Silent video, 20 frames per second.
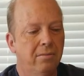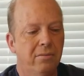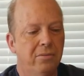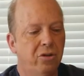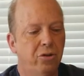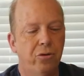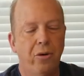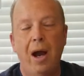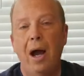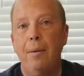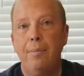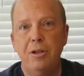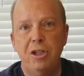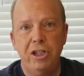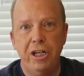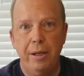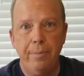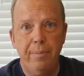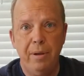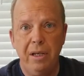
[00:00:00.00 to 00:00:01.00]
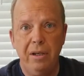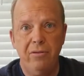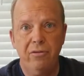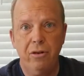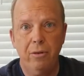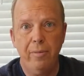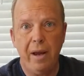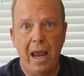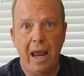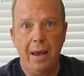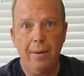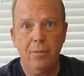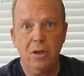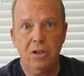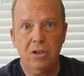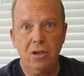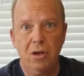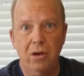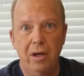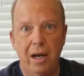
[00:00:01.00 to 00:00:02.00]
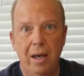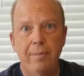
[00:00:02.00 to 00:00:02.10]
drop shipping from Amazon.